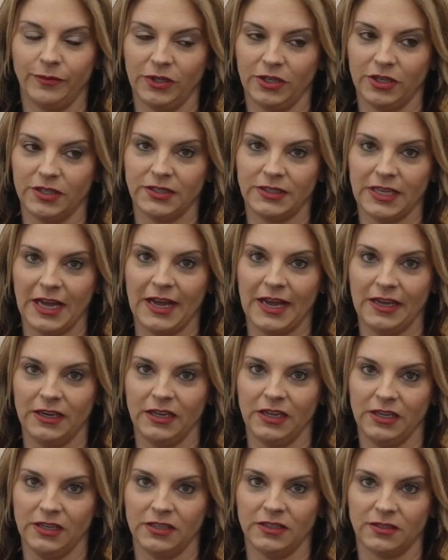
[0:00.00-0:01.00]
Because that
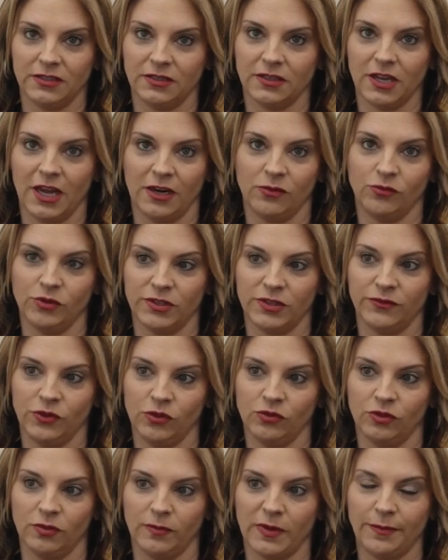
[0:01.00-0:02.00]
is kind of what's
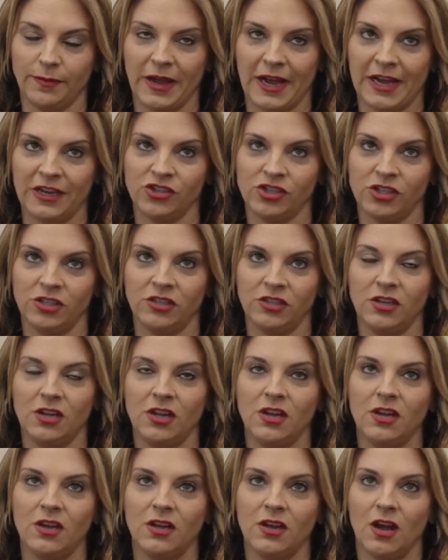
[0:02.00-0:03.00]
fueling my passion.
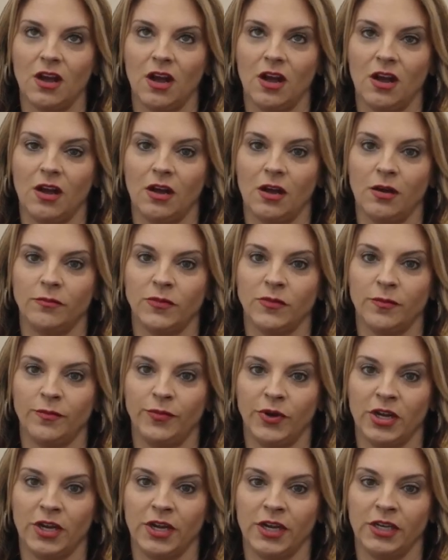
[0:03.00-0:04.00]

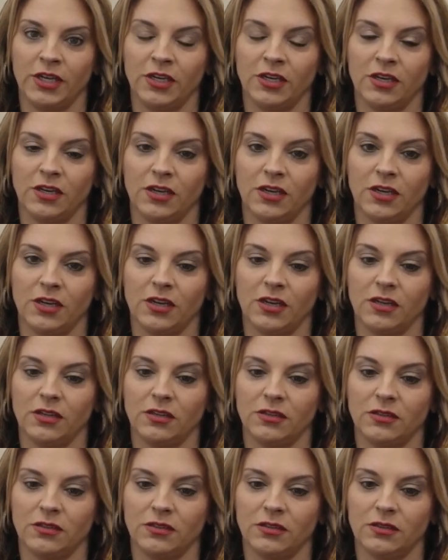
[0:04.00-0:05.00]
But
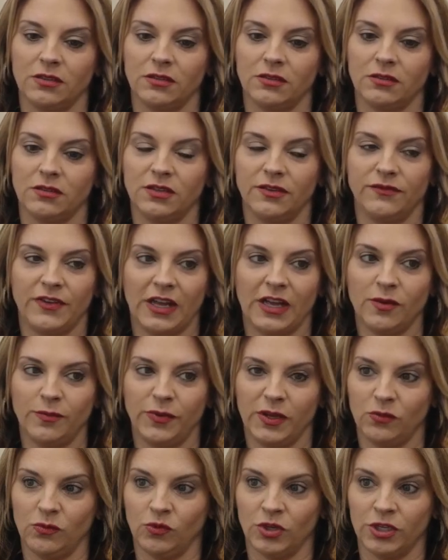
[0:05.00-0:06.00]

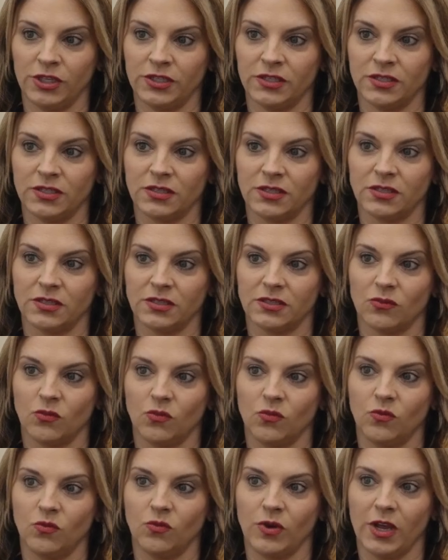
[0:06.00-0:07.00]
developing was
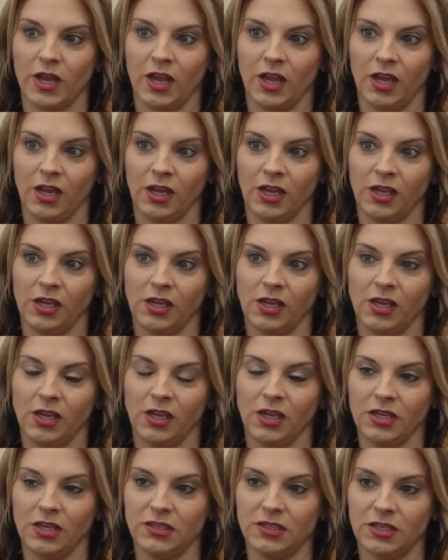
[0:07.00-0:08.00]
way
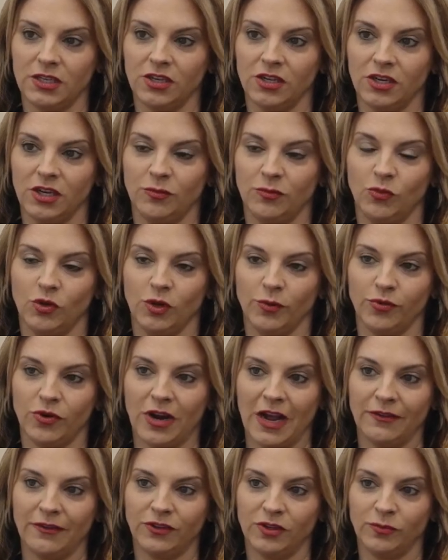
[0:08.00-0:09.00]
easier and more
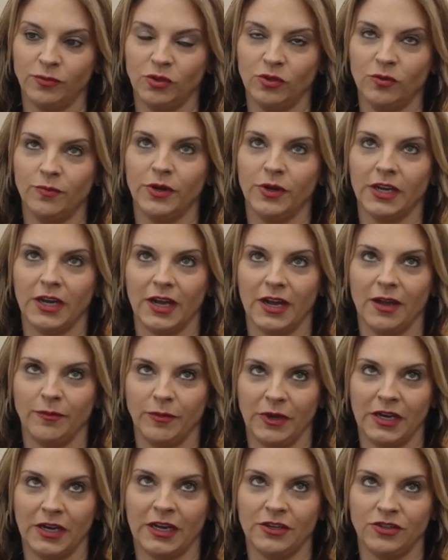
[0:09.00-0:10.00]
profitable. But I
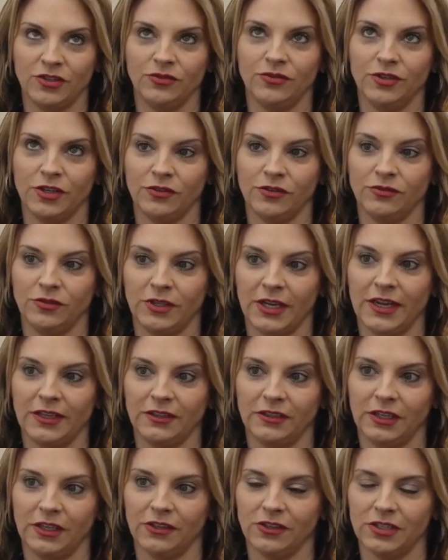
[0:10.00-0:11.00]
mean, I do know
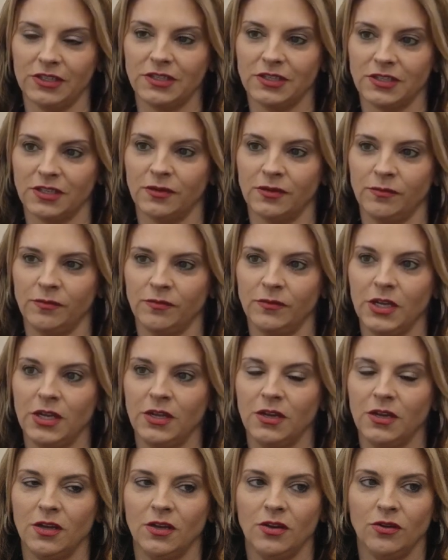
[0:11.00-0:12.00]
that there is some
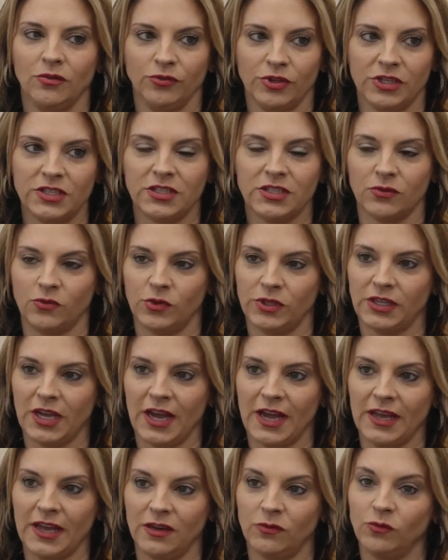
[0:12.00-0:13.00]
risk with
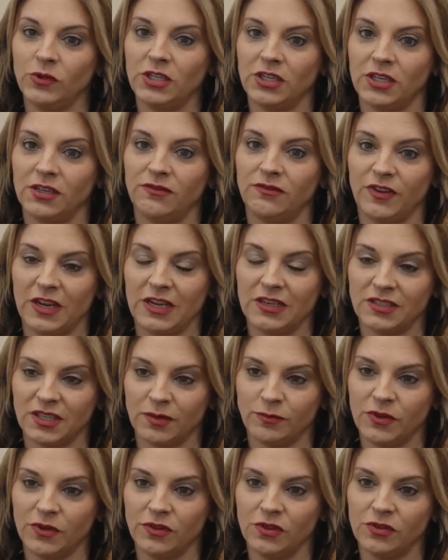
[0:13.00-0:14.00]
that, and we did face
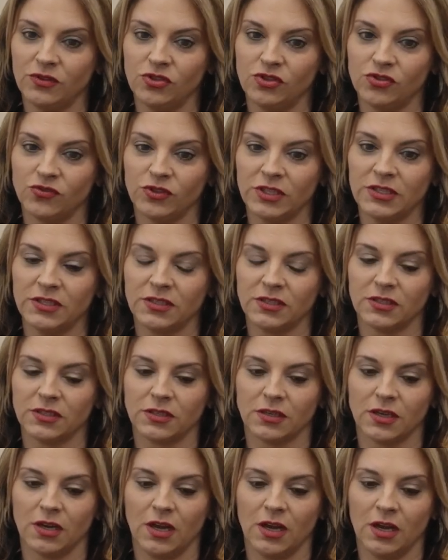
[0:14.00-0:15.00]
some of those
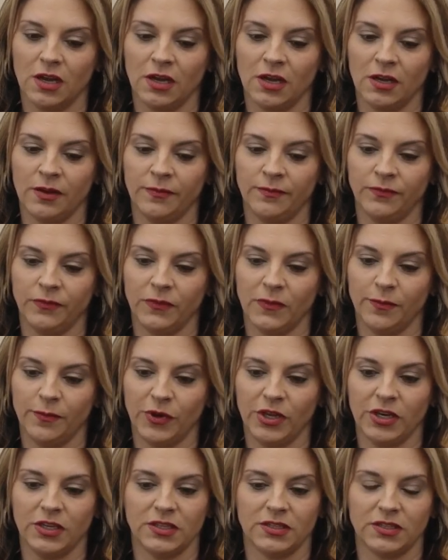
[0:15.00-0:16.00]
risks.
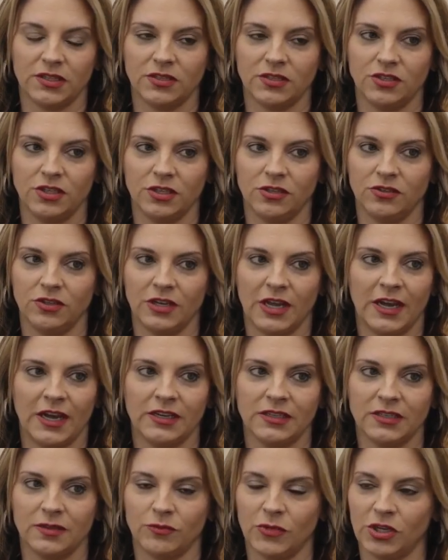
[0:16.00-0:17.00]
But it's still not
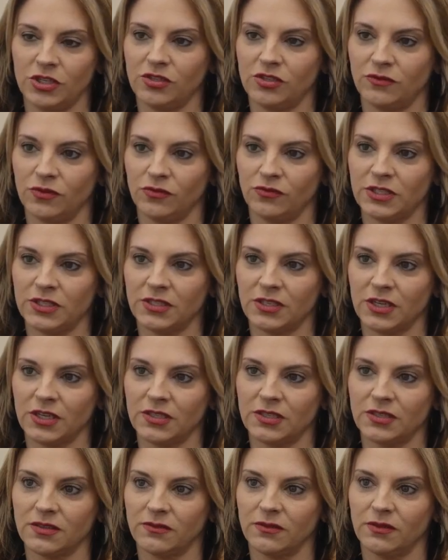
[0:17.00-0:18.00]
as much of a risk
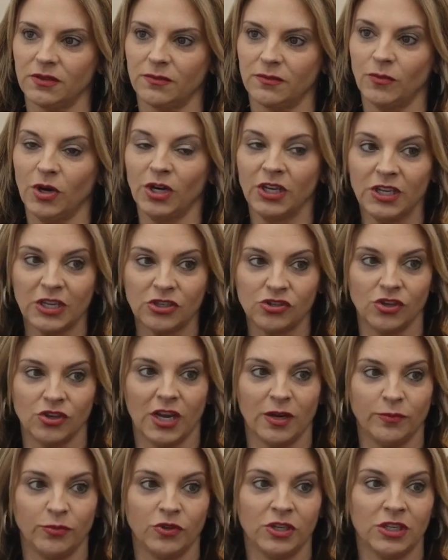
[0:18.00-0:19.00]
as the money that you got
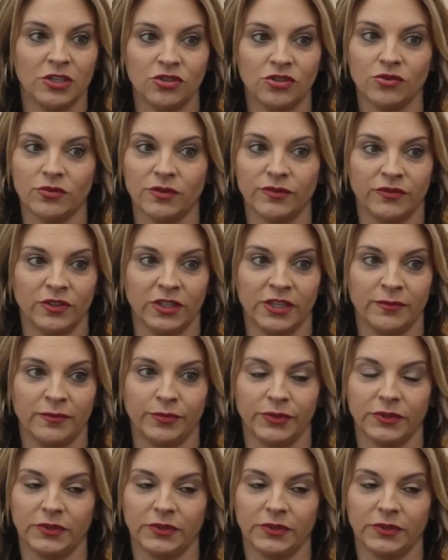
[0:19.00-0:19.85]
to put into a flip.